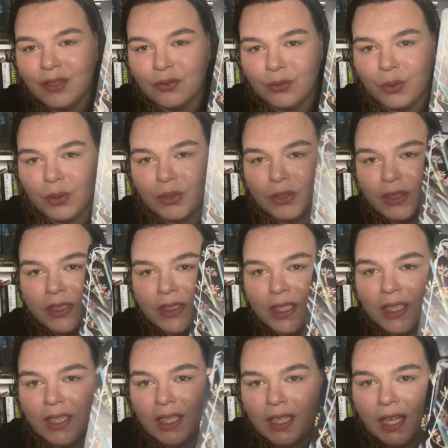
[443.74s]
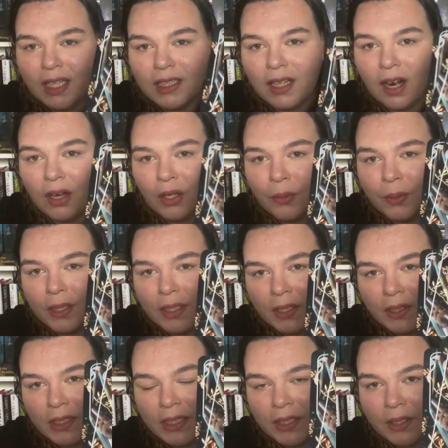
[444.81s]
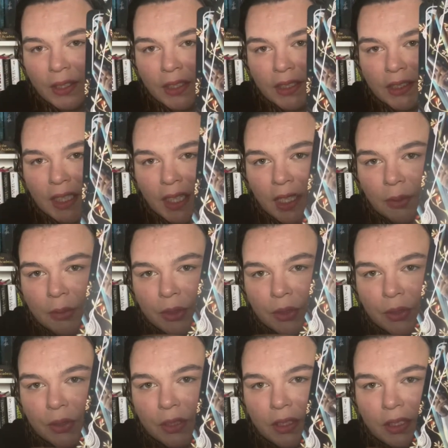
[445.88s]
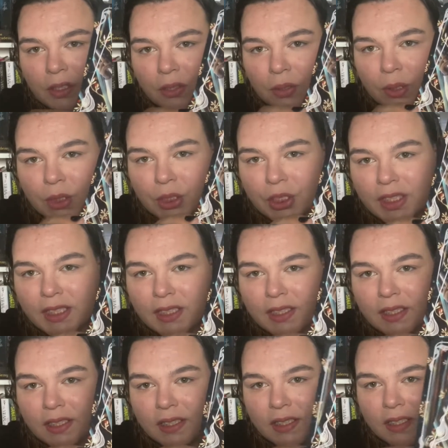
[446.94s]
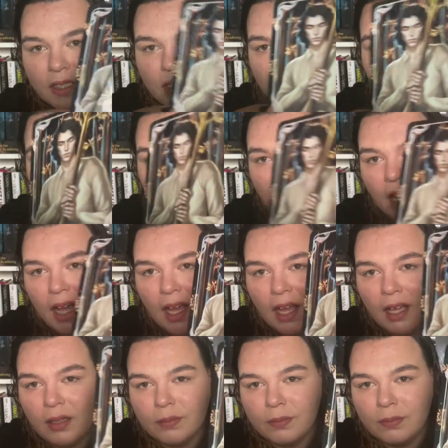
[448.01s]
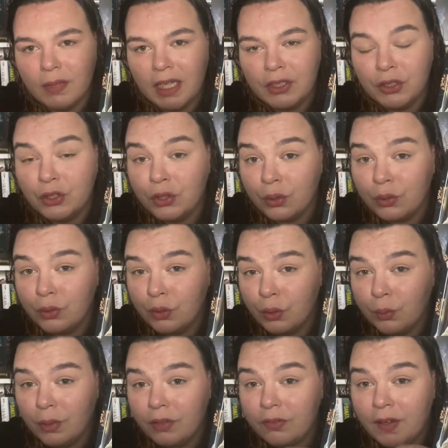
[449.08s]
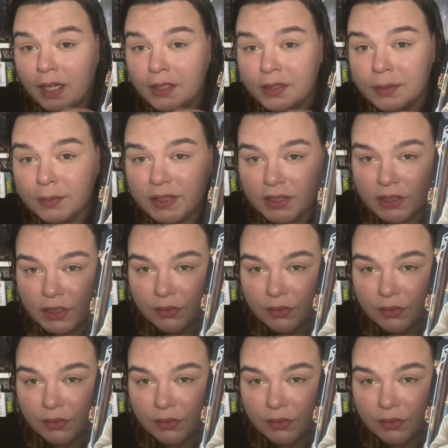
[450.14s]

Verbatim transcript: of Wands and the artwork on here is absolutely gorgeous. Um, I don't know what fandom this is